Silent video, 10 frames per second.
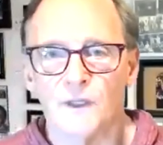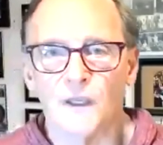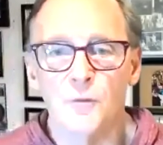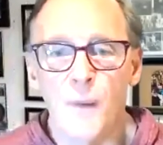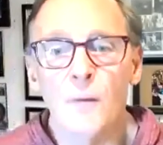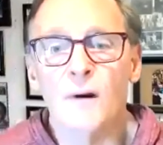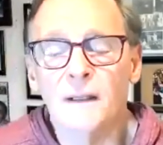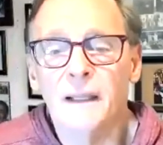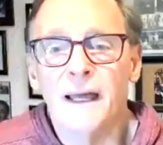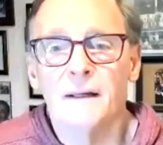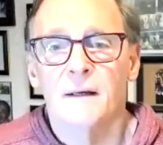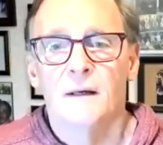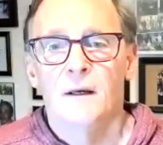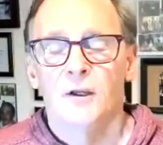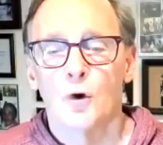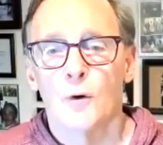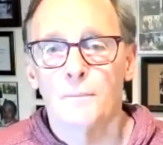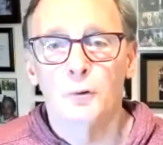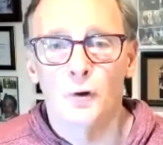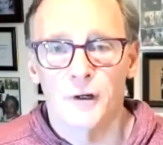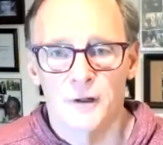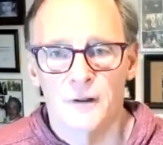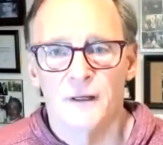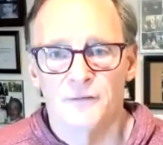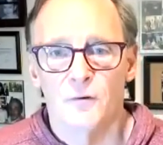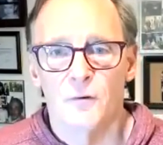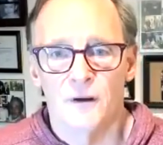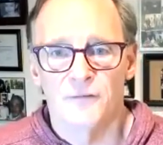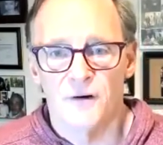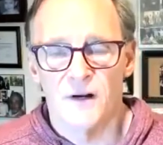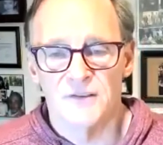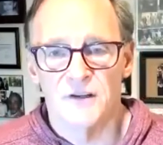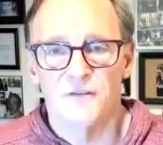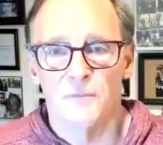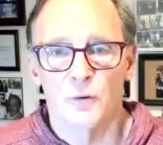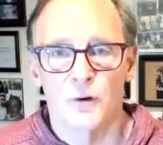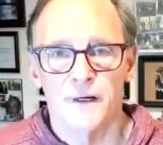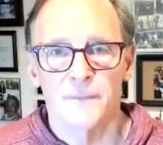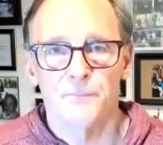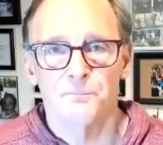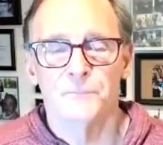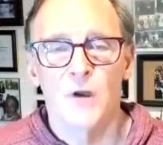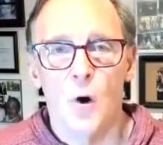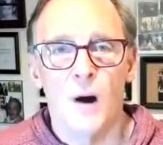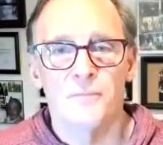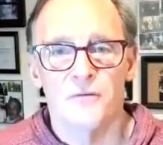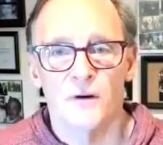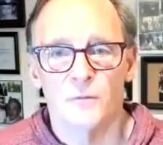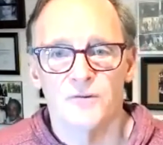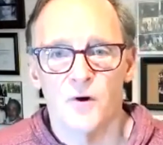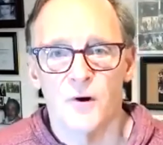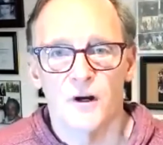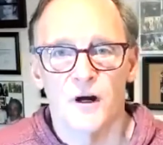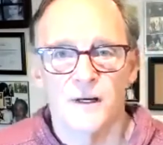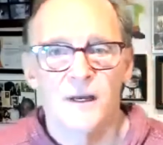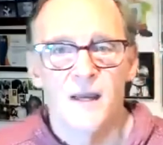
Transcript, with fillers: you may want to let your employer, if you're not self-employed, know upfront what's going on,